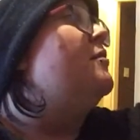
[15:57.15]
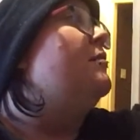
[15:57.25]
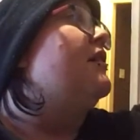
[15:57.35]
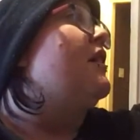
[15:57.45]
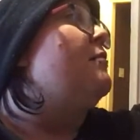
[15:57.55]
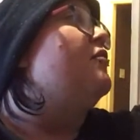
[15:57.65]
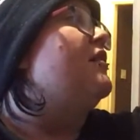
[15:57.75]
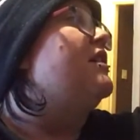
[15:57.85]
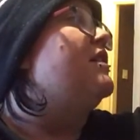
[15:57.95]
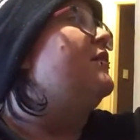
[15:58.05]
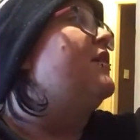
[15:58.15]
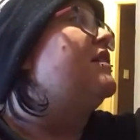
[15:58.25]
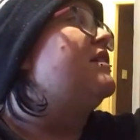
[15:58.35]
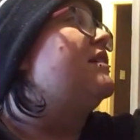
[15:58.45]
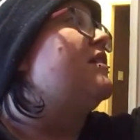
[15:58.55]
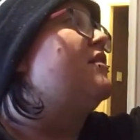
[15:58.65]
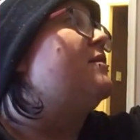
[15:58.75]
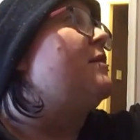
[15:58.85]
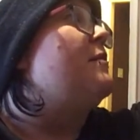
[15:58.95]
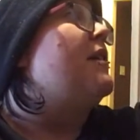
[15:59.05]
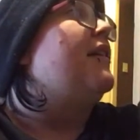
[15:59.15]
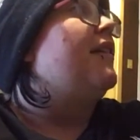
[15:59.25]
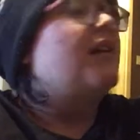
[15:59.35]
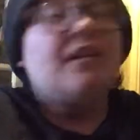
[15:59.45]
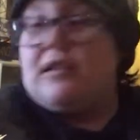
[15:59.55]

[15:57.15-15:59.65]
because I'm already convinced it's going to be amazing.